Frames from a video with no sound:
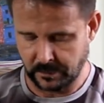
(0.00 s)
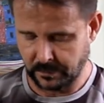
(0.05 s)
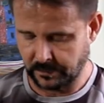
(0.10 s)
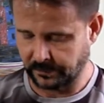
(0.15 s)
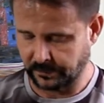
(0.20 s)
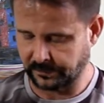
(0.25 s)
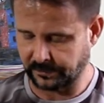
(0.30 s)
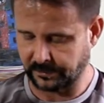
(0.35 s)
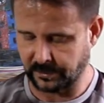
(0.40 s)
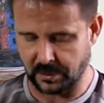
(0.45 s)

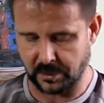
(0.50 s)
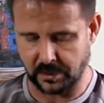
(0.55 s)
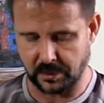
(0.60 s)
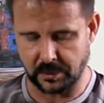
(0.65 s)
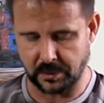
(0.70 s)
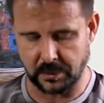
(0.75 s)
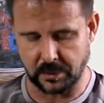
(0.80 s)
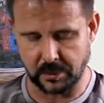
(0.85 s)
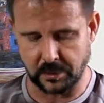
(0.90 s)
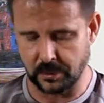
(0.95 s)

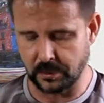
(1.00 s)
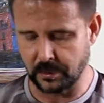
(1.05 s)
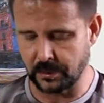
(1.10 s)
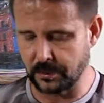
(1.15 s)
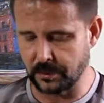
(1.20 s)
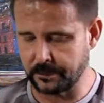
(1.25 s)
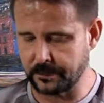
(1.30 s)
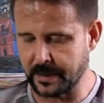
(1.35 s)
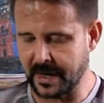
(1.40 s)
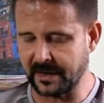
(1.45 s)

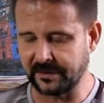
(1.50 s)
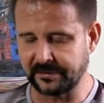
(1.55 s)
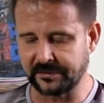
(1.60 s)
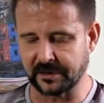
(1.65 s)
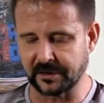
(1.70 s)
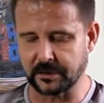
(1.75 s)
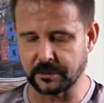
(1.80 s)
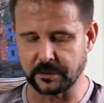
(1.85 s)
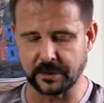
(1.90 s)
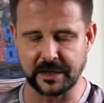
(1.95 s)
So
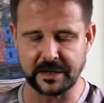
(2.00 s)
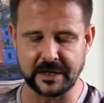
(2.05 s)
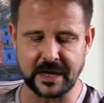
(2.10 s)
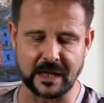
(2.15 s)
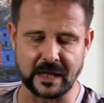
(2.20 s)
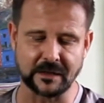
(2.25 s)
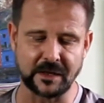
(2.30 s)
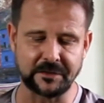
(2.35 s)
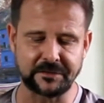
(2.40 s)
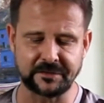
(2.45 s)
basically, yeah,
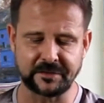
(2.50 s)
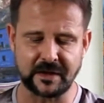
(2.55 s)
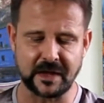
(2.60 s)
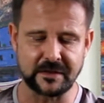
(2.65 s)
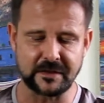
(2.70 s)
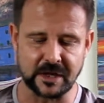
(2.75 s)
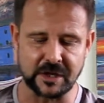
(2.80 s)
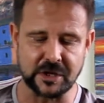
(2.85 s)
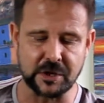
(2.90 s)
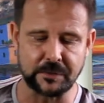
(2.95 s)
let's say
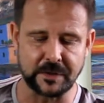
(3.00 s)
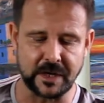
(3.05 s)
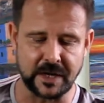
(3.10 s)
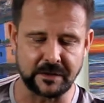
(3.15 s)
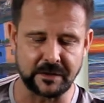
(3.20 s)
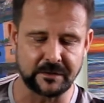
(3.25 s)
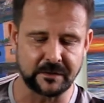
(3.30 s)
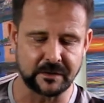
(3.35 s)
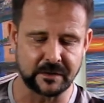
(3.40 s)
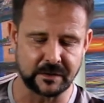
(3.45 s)
that you
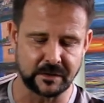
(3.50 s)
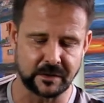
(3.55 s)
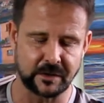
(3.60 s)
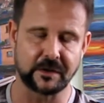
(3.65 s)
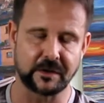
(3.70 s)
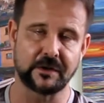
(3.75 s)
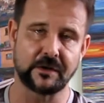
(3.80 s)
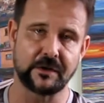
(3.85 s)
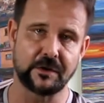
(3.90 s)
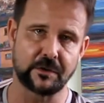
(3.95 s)
need,
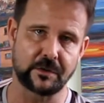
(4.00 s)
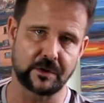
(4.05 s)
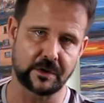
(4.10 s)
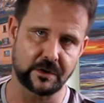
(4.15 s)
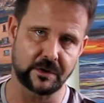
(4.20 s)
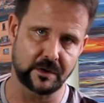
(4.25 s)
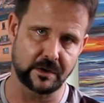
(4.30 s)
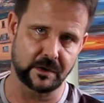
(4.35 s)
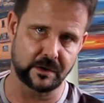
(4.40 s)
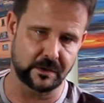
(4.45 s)

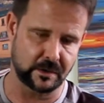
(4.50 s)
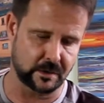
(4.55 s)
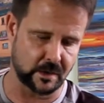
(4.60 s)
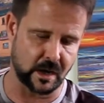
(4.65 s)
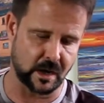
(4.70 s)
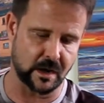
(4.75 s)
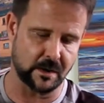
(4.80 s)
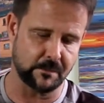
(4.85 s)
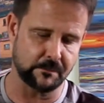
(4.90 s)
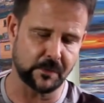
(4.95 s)

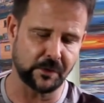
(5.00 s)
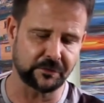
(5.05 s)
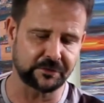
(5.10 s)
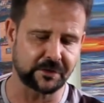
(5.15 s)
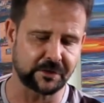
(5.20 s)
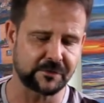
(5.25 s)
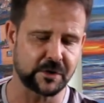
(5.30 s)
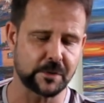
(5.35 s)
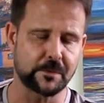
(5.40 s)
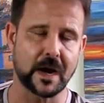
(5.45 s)
most
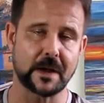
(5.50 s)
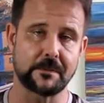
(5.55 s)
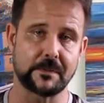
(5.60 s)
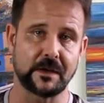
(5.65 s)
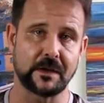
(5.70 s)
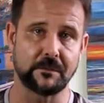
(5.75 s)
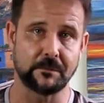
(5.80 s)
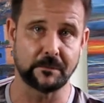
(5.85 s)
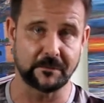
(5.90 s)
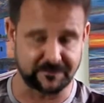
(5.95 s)
of you might
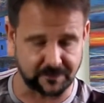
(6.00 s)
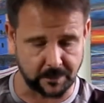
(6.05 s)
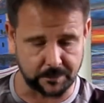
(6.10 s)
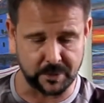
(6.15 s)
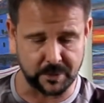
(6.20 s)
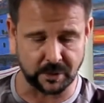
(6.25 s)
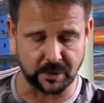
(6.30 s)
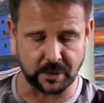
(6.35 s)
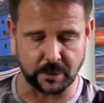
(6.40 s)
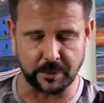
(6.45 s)
be
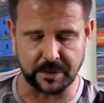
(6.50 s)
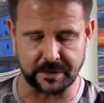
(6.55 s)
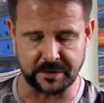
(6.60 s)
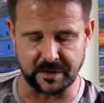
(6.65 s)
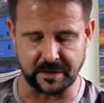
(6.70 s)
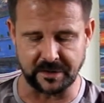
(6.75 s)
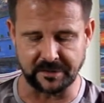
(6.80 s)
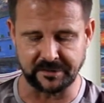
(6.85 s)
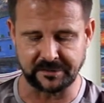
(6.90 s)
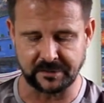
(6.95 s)
familiar with
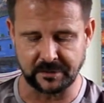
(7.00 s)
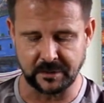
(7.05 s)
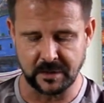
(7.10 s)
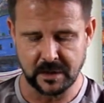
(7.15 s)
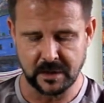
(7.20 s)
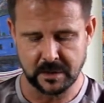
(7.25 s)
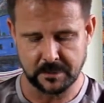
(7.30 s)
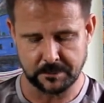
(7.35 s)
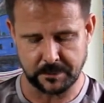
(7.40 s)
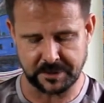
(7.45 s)
this,
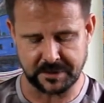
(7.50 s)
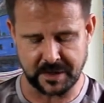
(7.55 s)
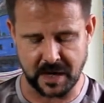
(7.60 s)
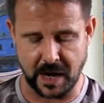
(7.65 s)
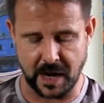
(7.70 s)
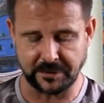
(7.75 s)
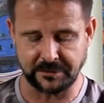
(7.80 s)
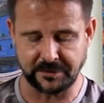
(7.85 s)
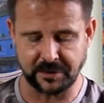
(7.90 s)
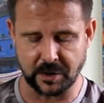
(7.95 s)
but the
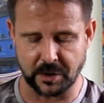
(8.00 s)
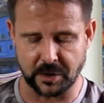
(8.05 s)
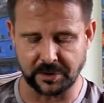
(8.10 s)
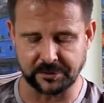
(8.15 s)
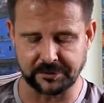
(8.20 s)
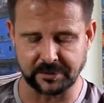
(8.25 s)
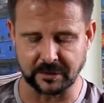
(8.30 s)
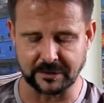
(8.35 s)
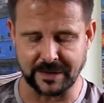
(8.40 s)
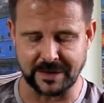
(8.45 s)
ITR is
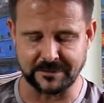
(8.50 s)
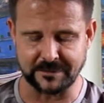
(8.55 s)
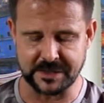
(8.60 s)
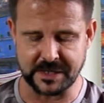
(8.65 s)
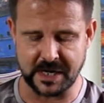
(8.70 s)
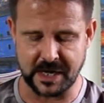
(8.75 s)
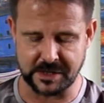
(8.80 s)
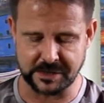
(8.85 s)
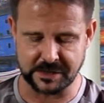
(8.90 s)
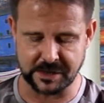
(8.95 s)
a
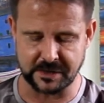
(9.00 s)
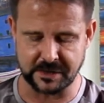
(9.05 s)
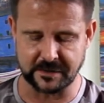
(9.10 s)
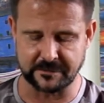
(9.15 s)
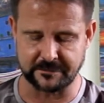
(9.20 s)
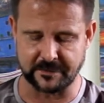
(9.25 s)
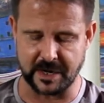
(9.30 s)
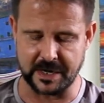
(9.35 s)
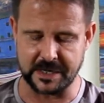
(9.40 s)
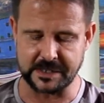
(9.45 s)
levitation
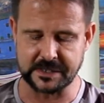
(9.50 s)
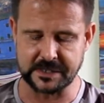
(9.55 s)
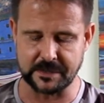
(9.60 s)
device.